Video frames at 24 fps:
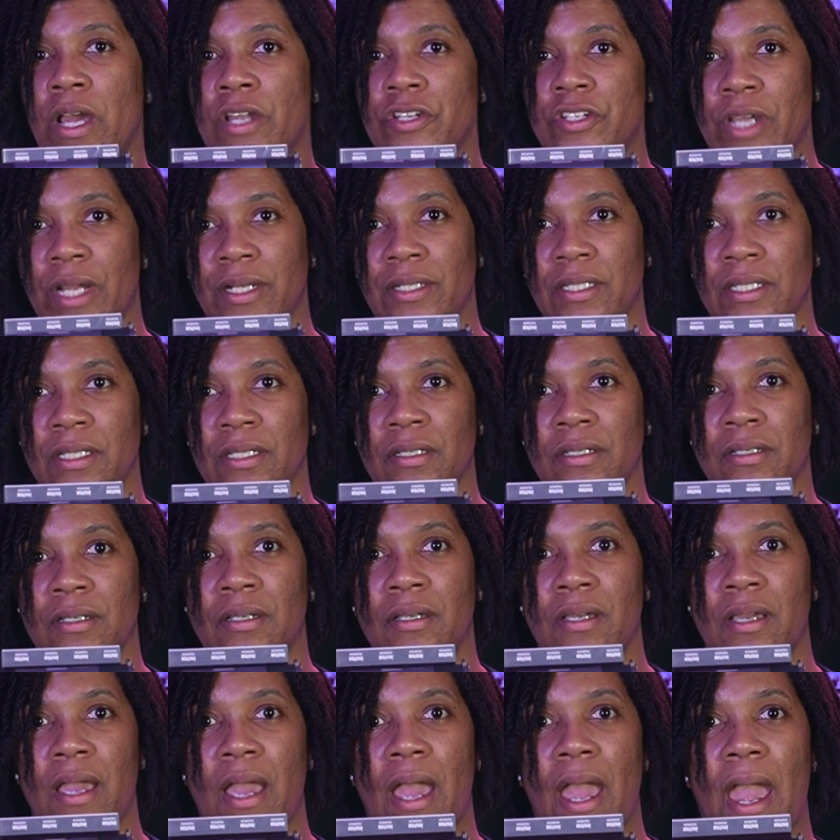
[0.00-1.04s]
ejecting
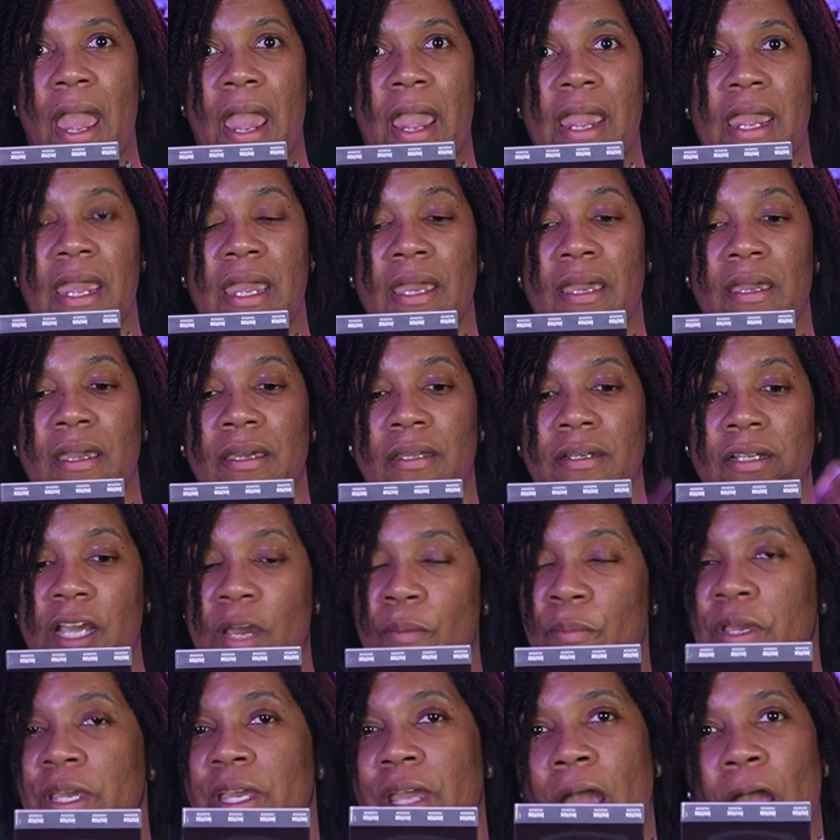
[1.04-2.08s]
and
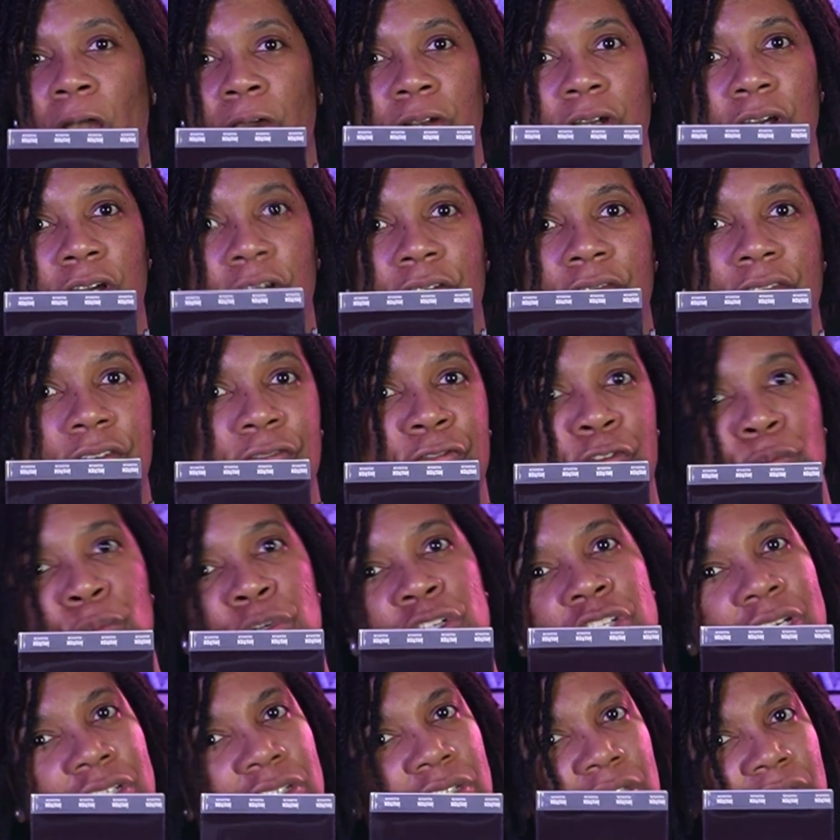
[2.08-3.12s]
coming out of the film
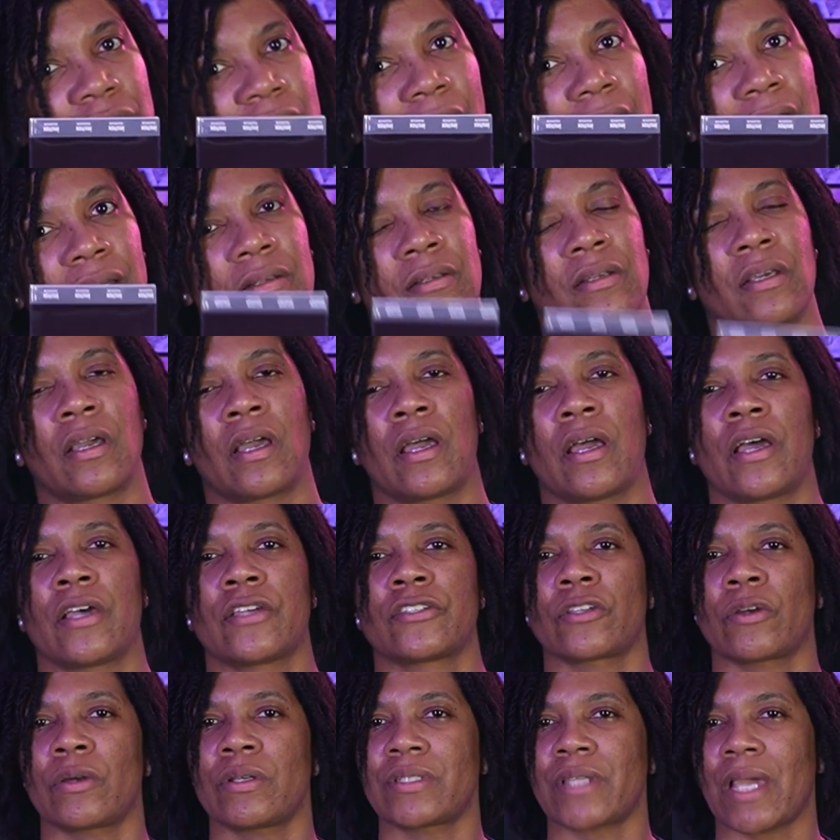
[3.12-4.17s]
ejection slot.
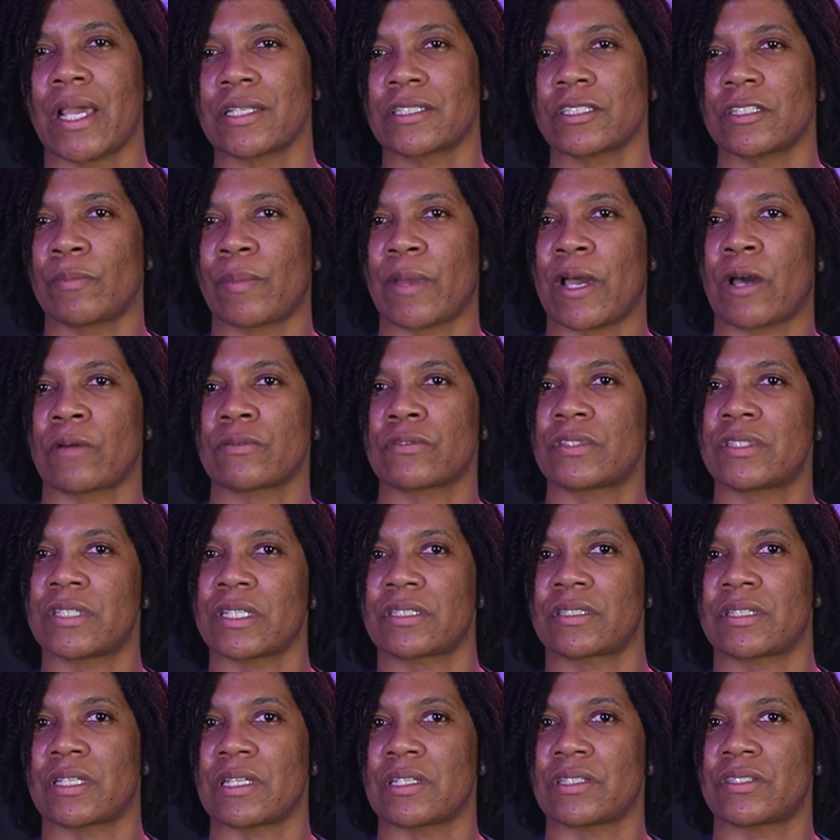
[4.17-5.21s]
So it takes about
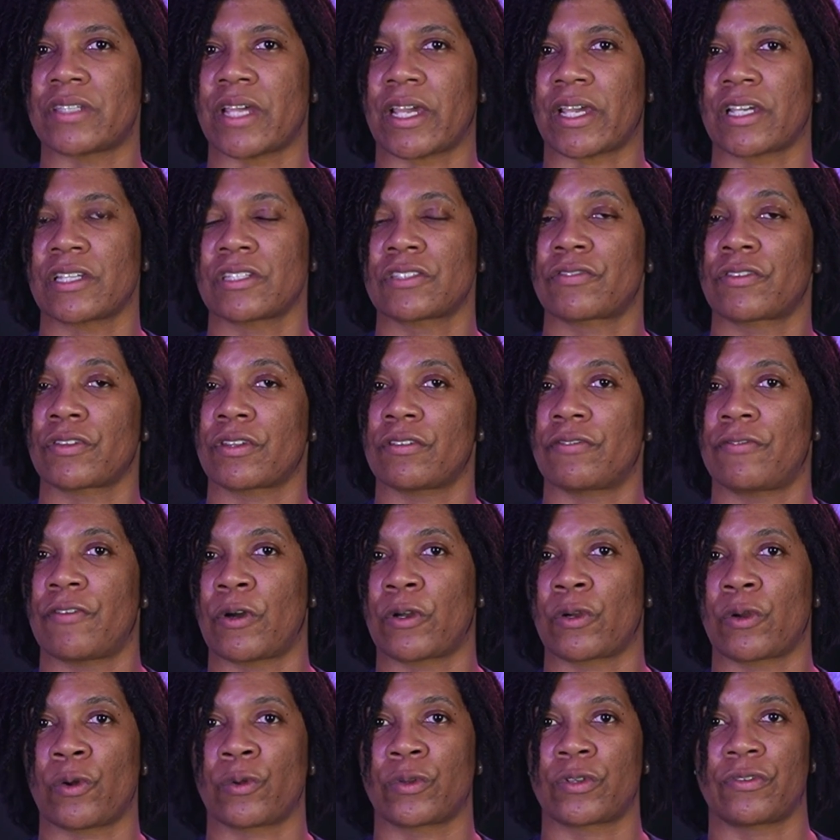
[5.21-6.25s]
16 seconds for the
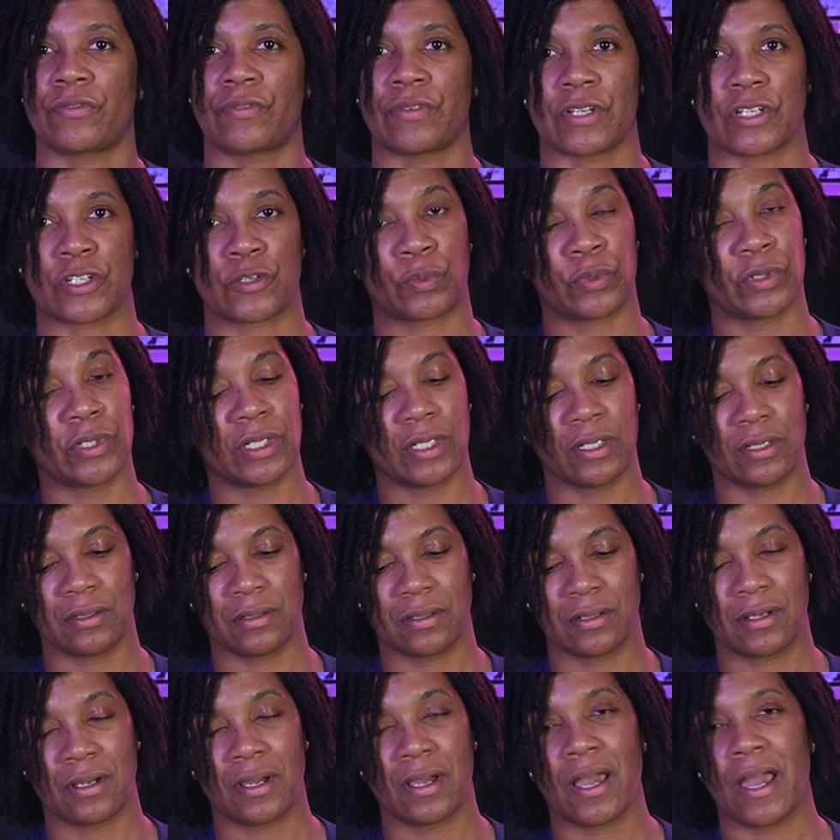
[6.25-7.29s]
photo to finish printing.
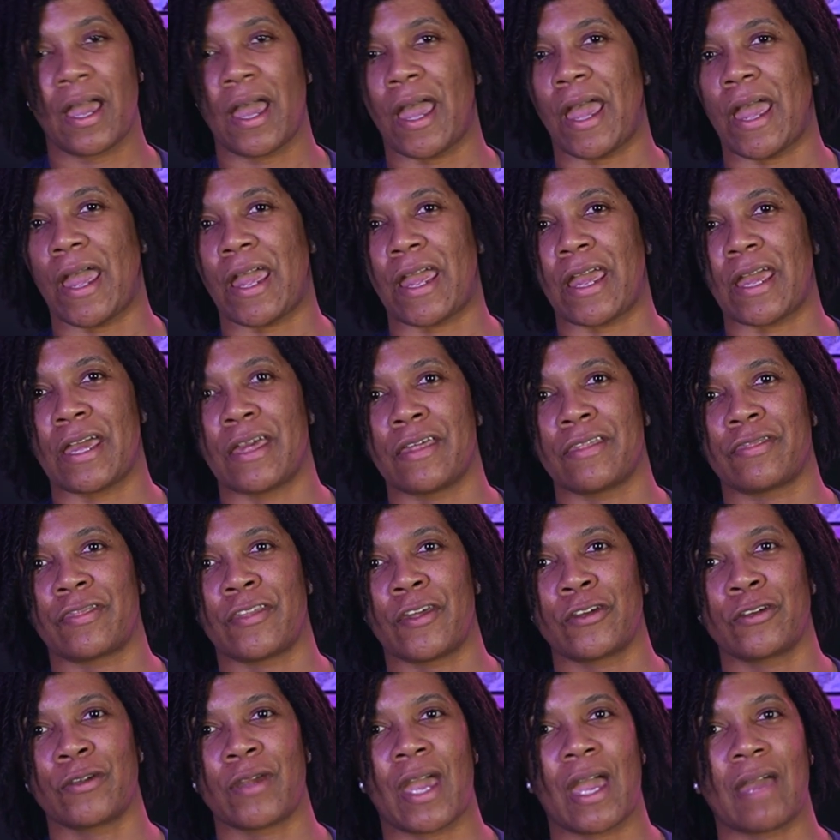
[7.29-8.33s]
And there
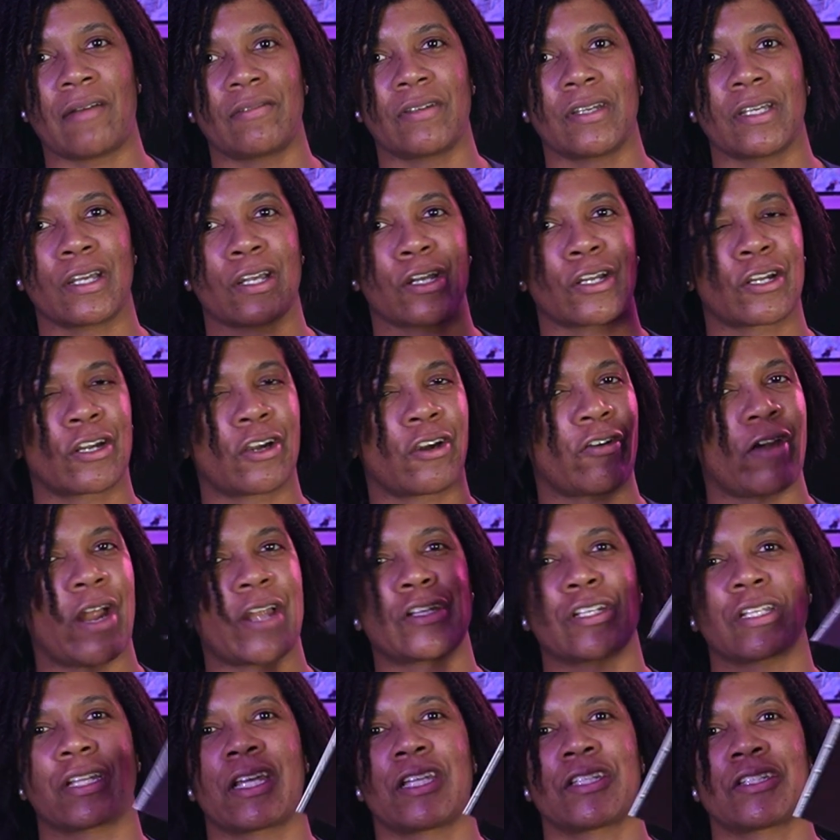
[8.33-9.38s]
you have it.
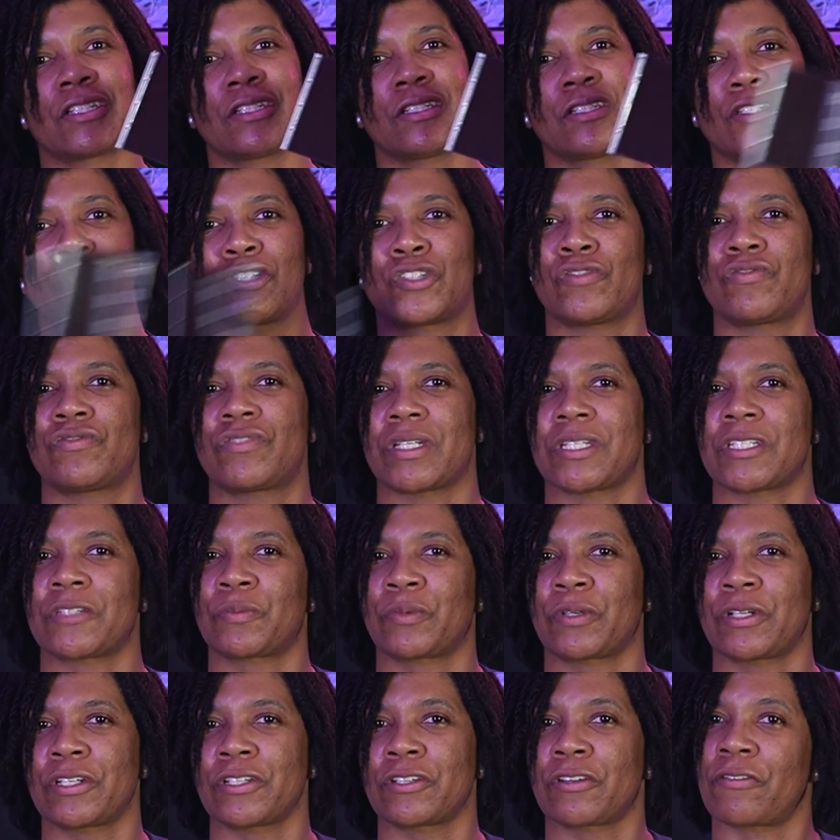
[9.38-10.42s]
Congratulations, you've just
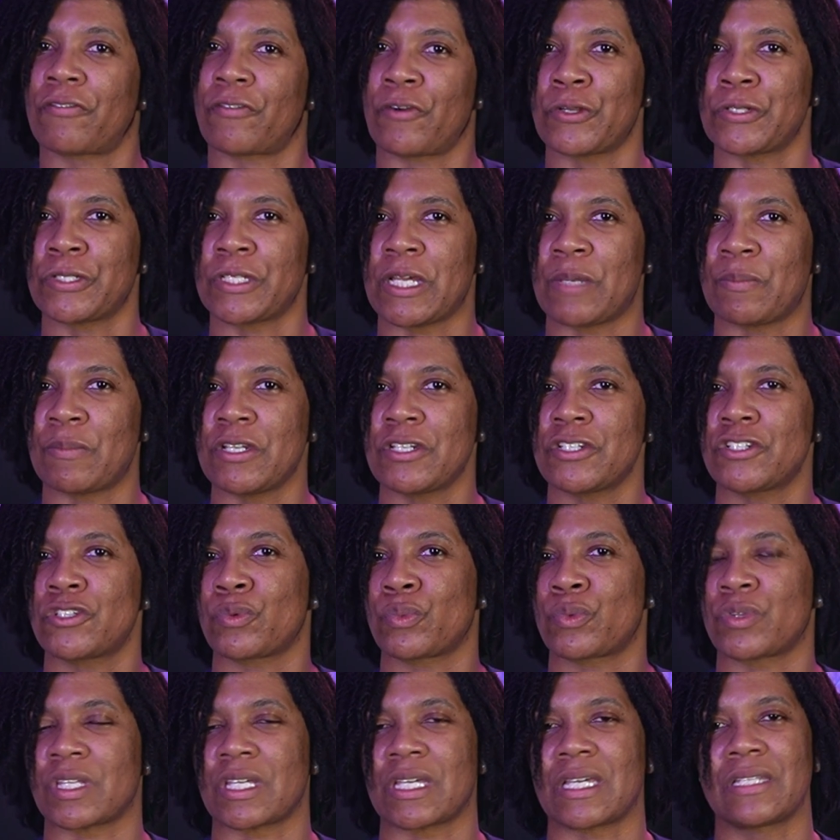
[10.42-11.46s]
printed your first image
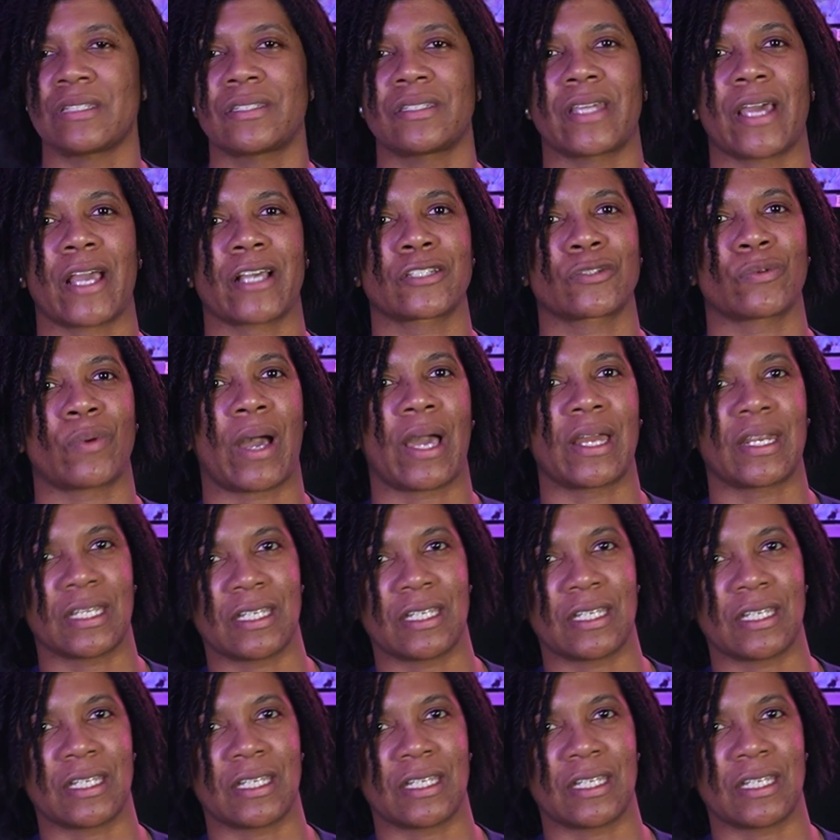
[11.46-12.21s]
with the Instax WIDE